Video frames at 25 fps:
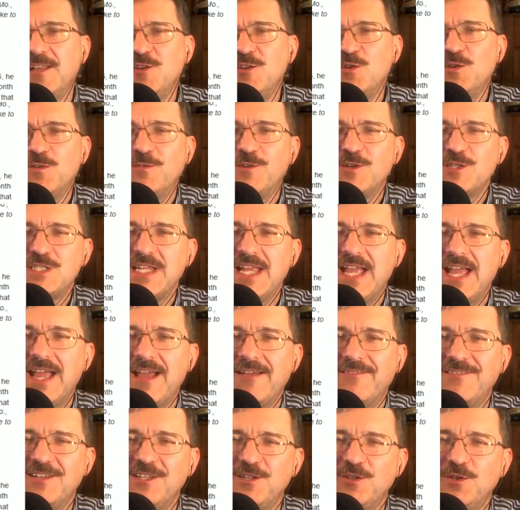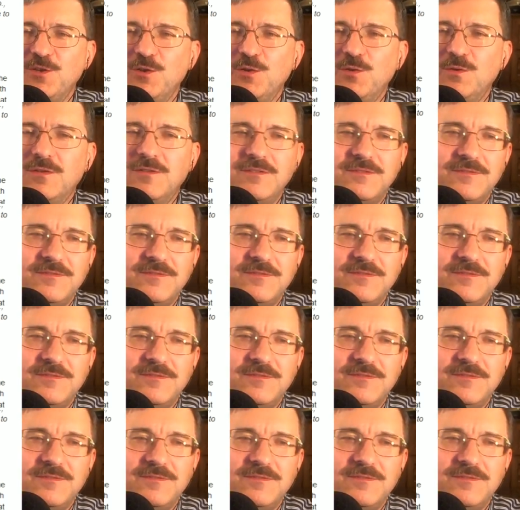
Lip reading: University Avenue.